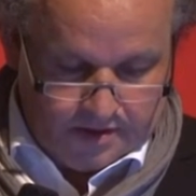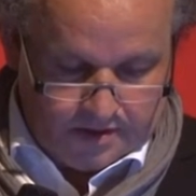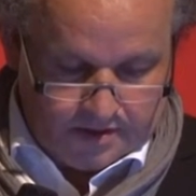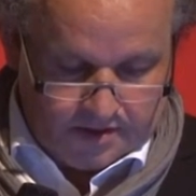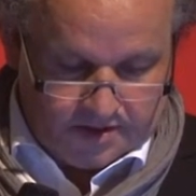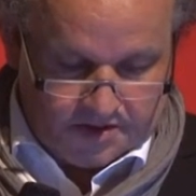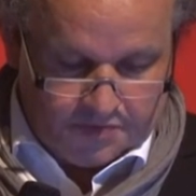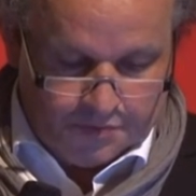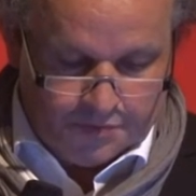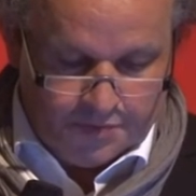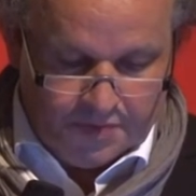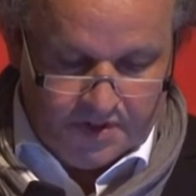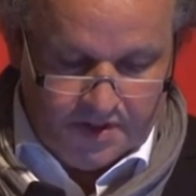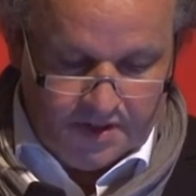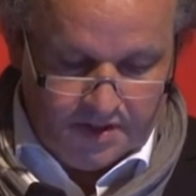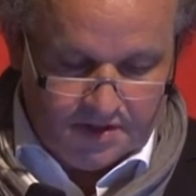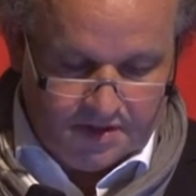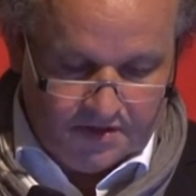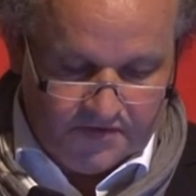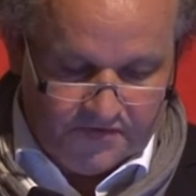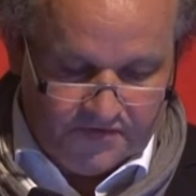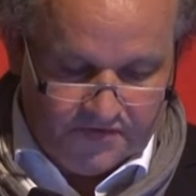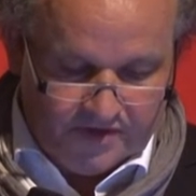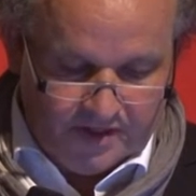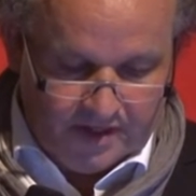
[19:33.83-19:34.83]
the speed
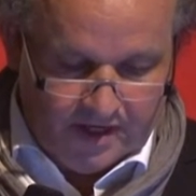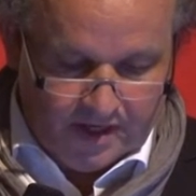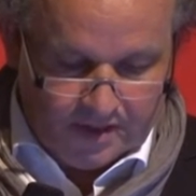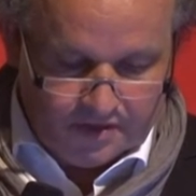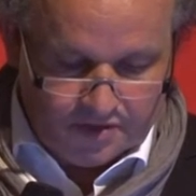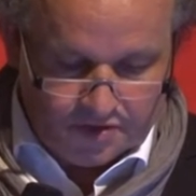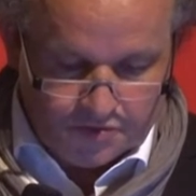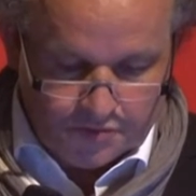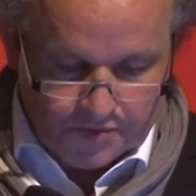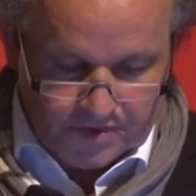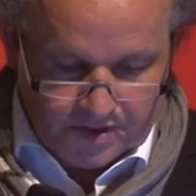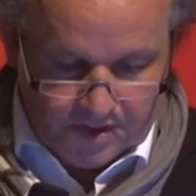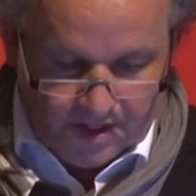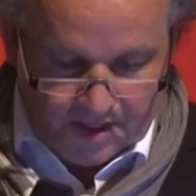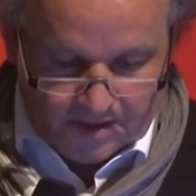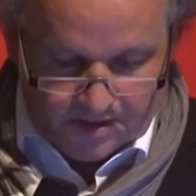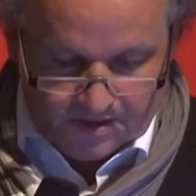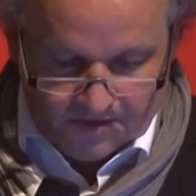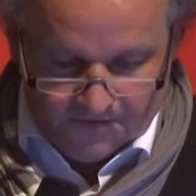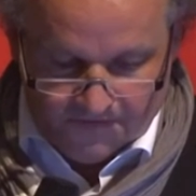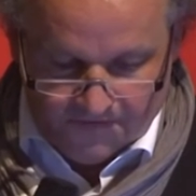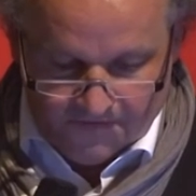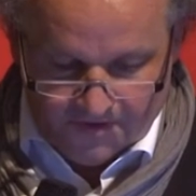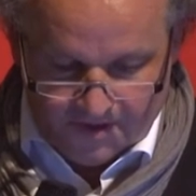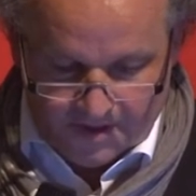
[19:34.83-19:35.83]
of the
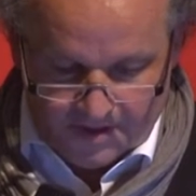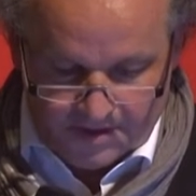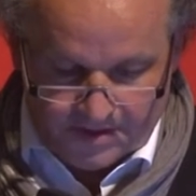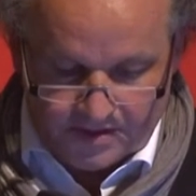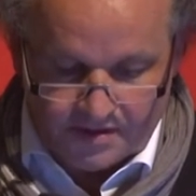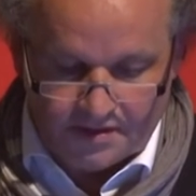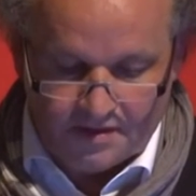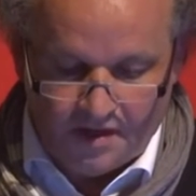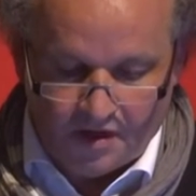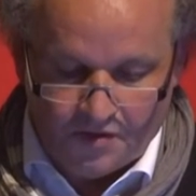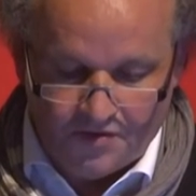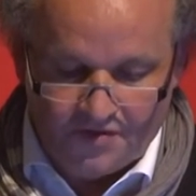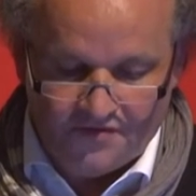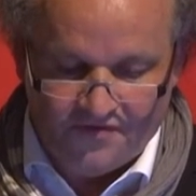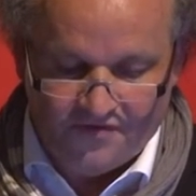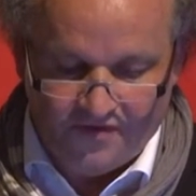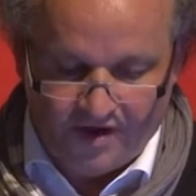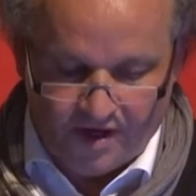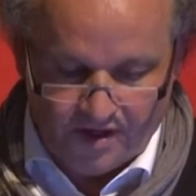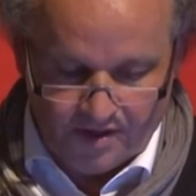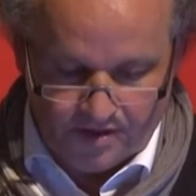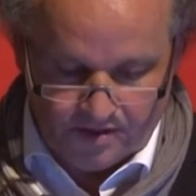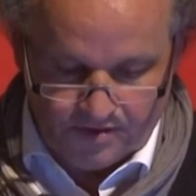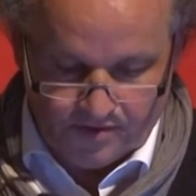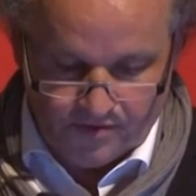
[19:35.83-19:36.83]
electromagnetic field is now
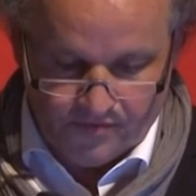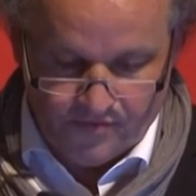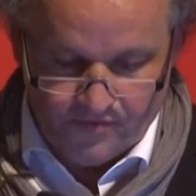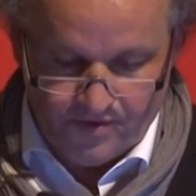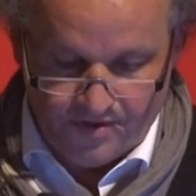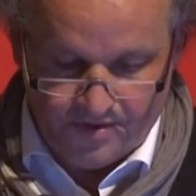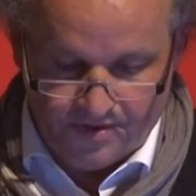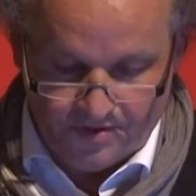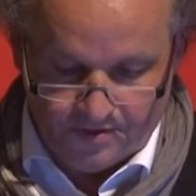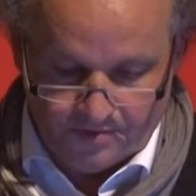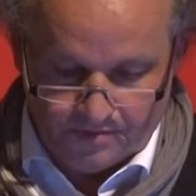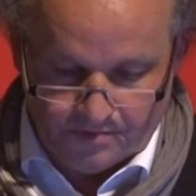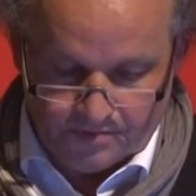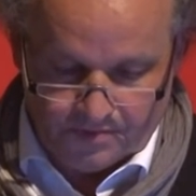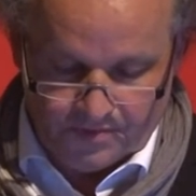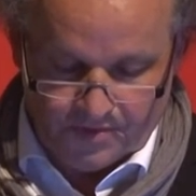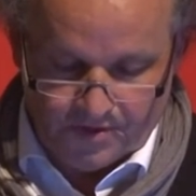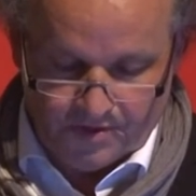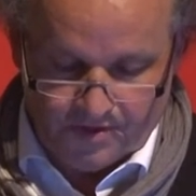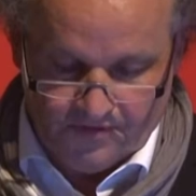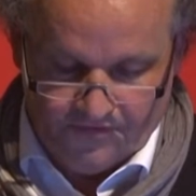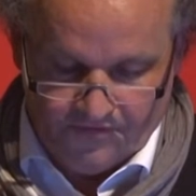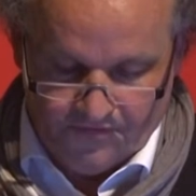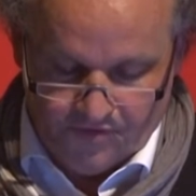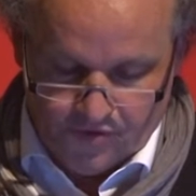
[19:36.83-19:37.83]
defining the rhythm
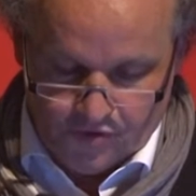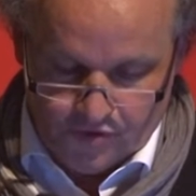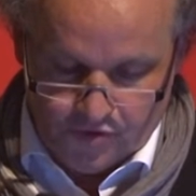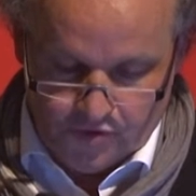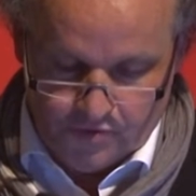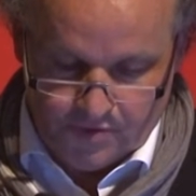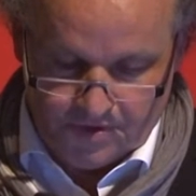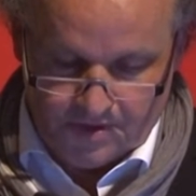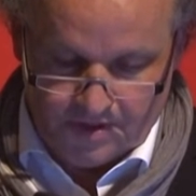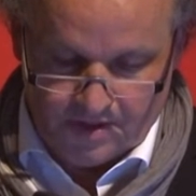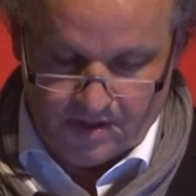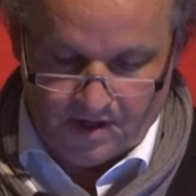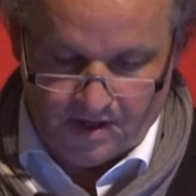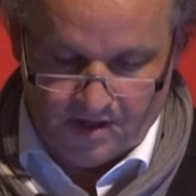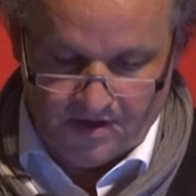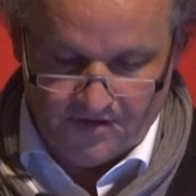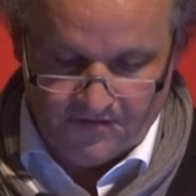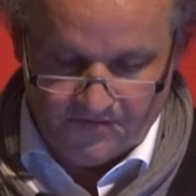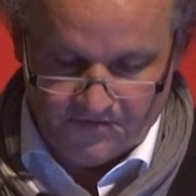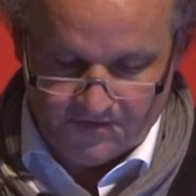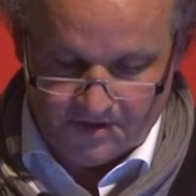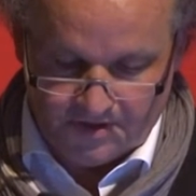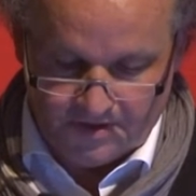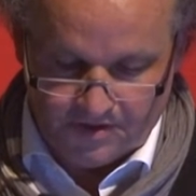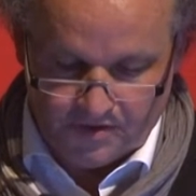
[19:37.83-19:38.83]
of urban
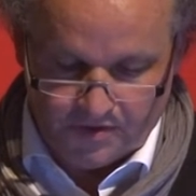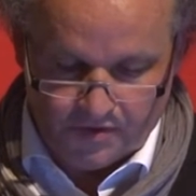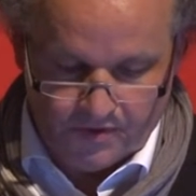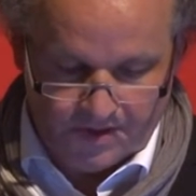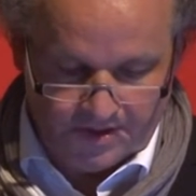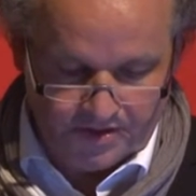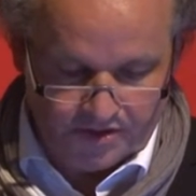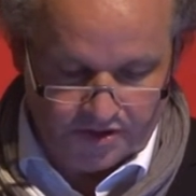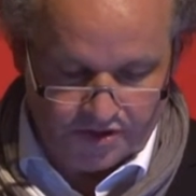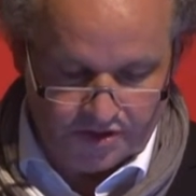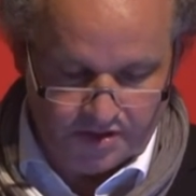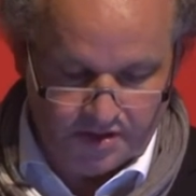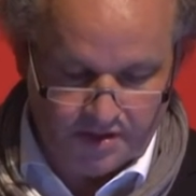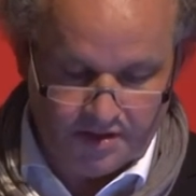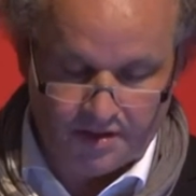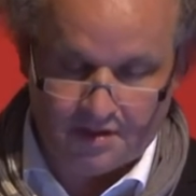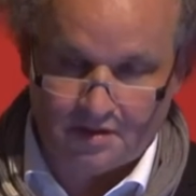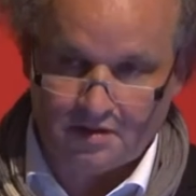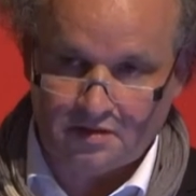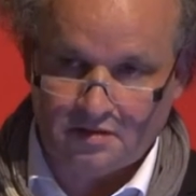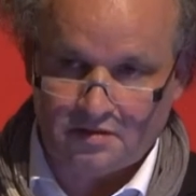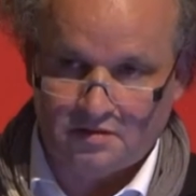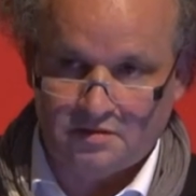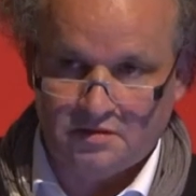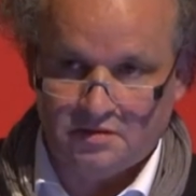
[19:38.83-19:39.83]
life and
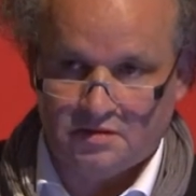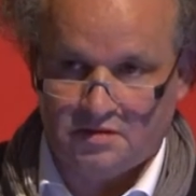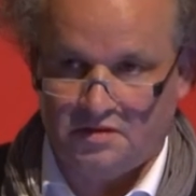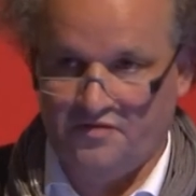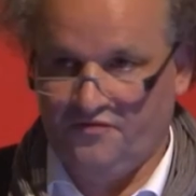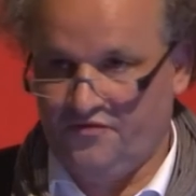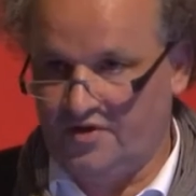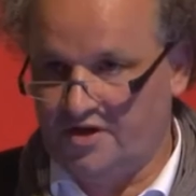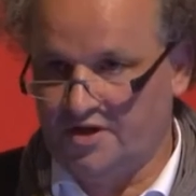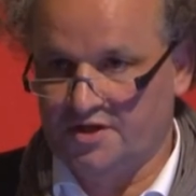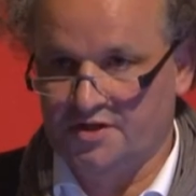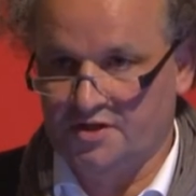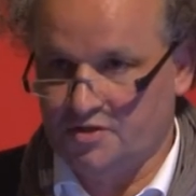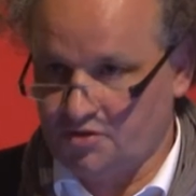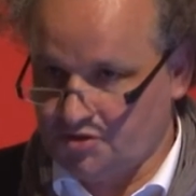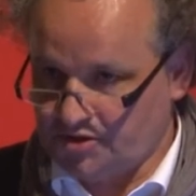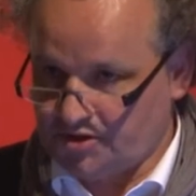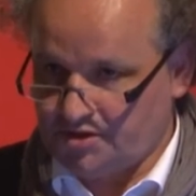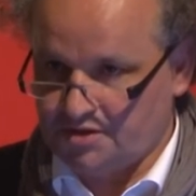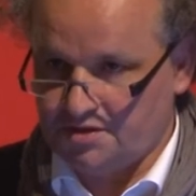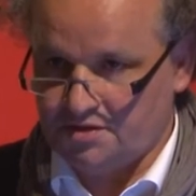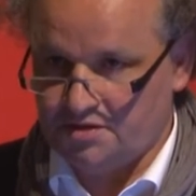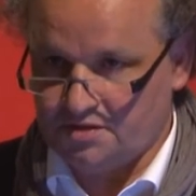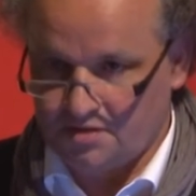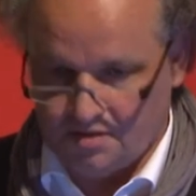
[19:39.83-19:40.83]
questioning the very
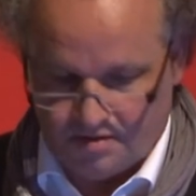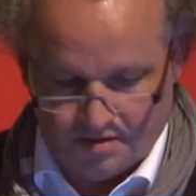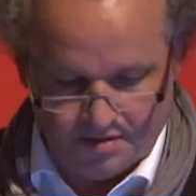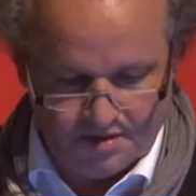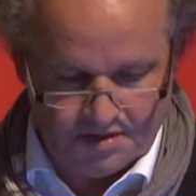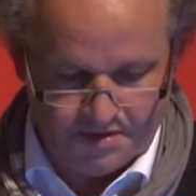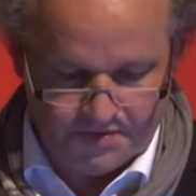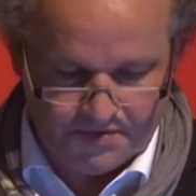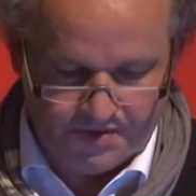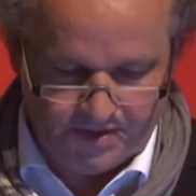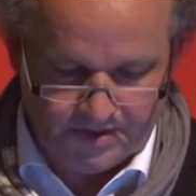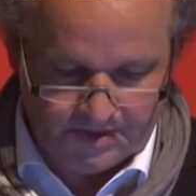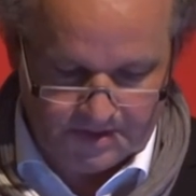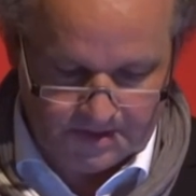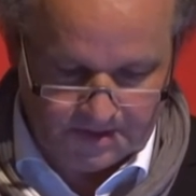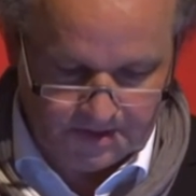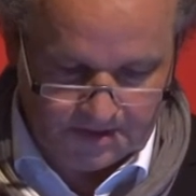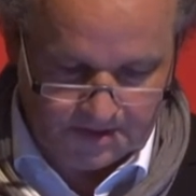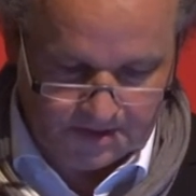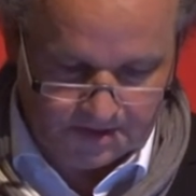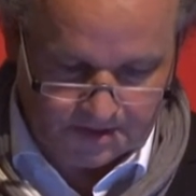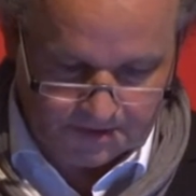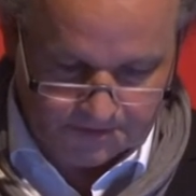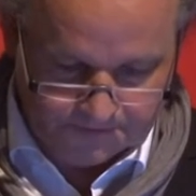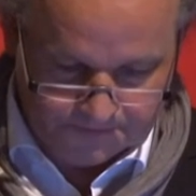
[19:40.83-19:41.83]
notion of
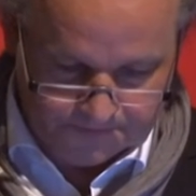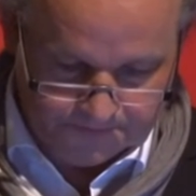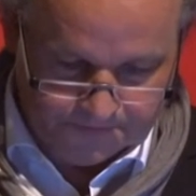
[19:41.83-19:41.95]
distance.